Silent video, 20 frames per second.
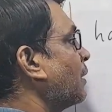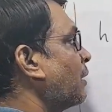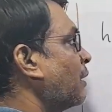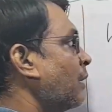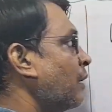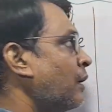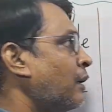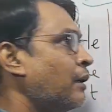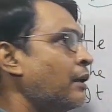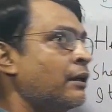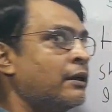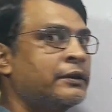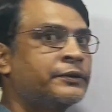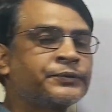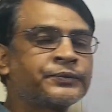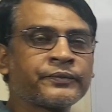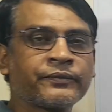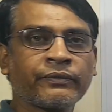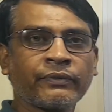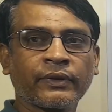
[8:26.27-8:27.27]
uh,
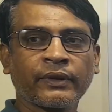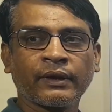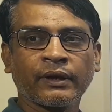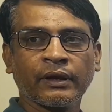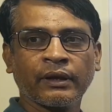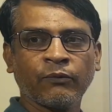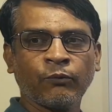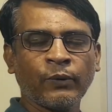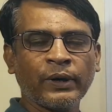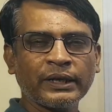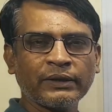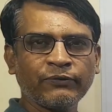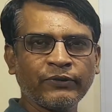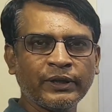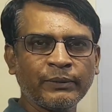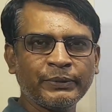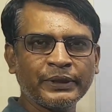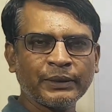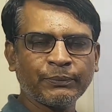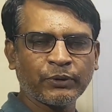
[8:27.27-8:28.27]
what
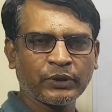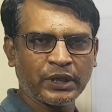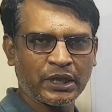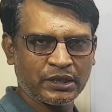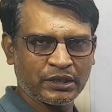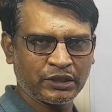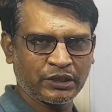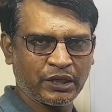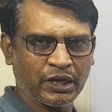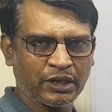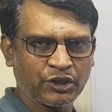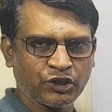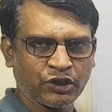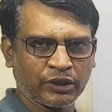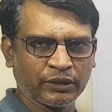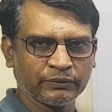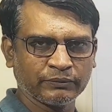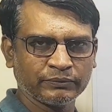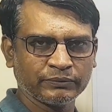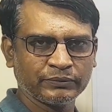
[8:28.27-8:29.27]
will be the
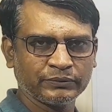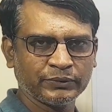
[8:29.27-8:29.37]
pronunciation?